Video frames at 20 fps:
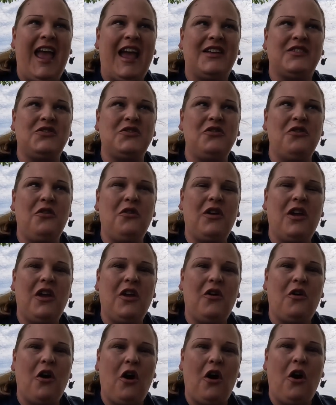and so you
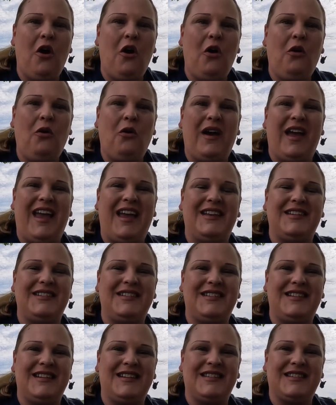can go
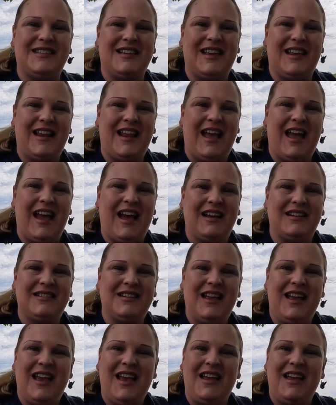and disconnect.